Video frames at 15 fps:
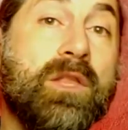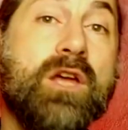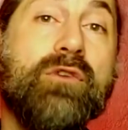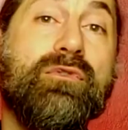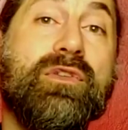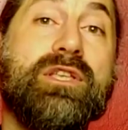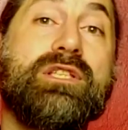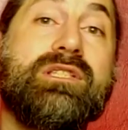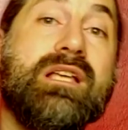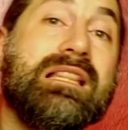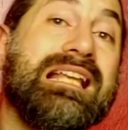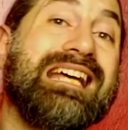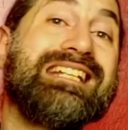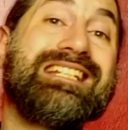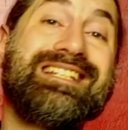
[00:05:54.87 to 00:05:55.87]
for the
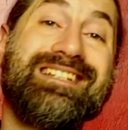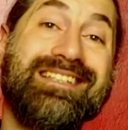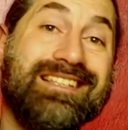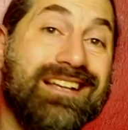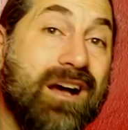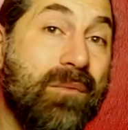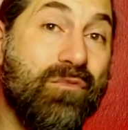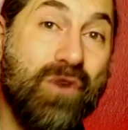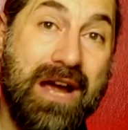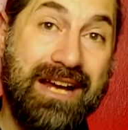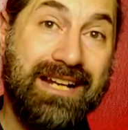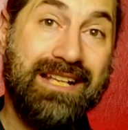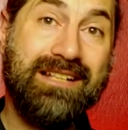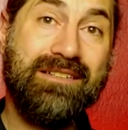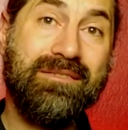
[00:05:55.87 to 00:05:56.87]
sunlight to just come right
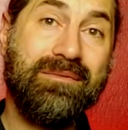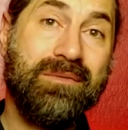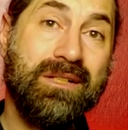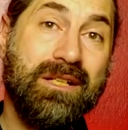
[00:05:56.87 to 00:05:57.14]
in,